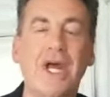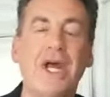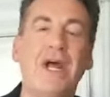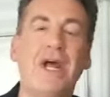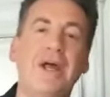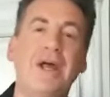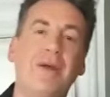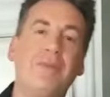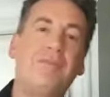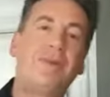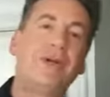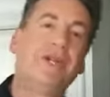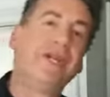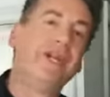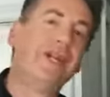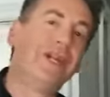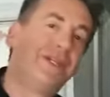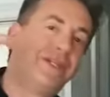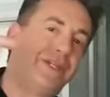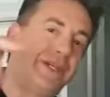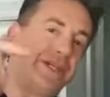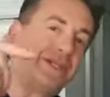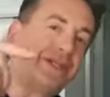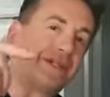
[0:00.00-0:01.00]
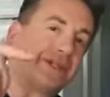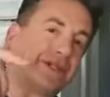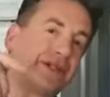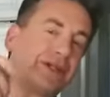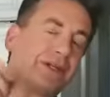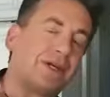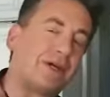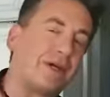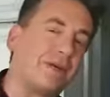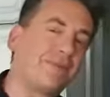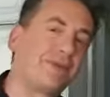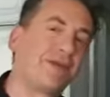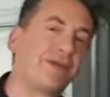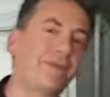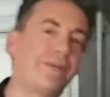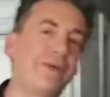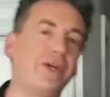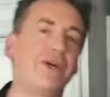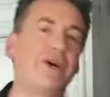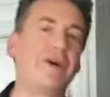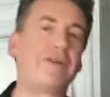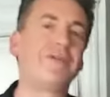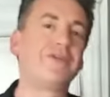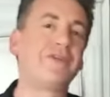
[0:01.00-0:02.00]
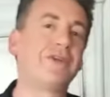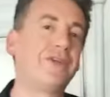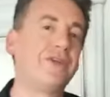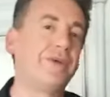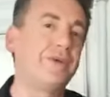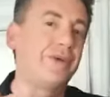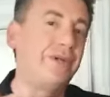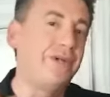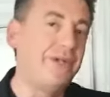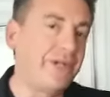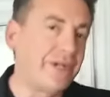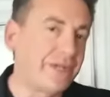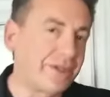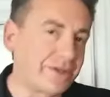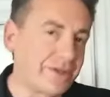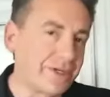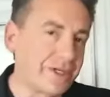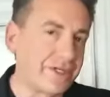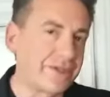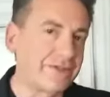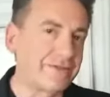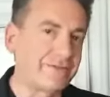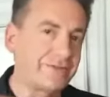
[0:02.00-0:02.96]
But in addition, I'm going to be offering you another gift